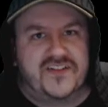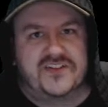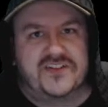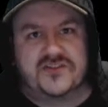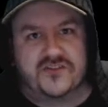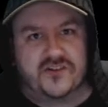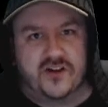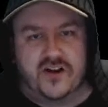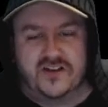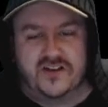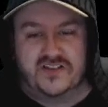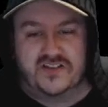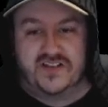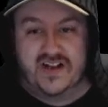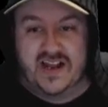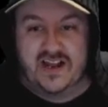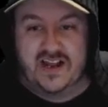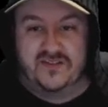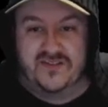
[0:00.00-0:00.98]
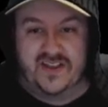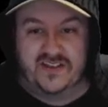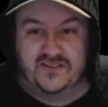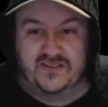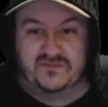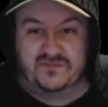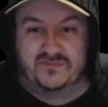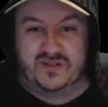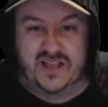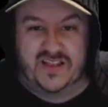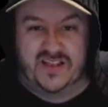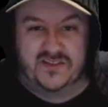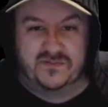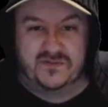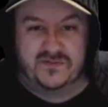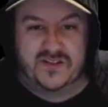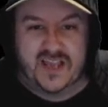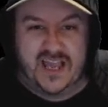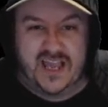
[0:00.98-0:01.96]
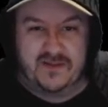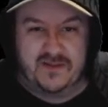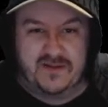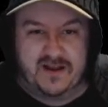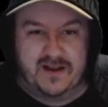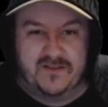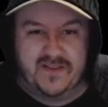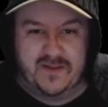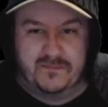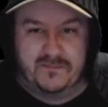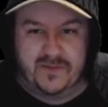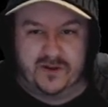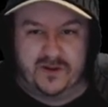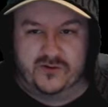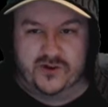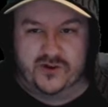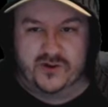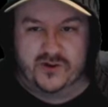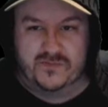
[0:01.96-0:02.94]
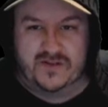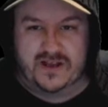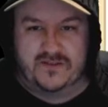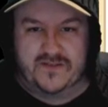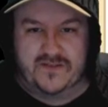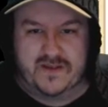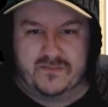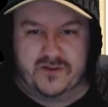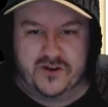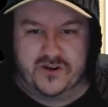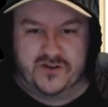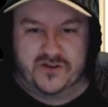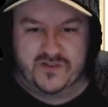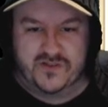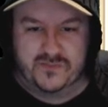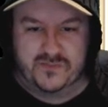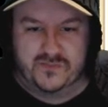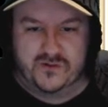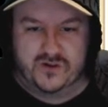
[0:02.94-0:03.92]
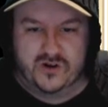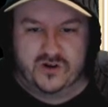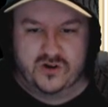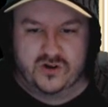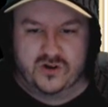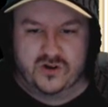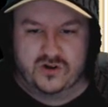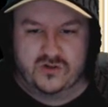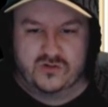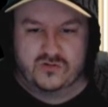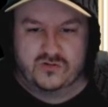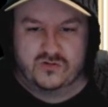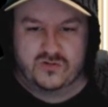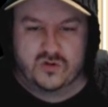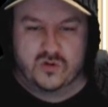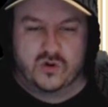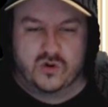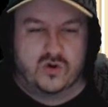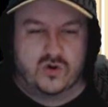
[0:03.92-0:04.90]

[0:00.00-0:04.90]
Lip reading: Scrutinising how they play the game, how they build up, how they manoeuvre the ball,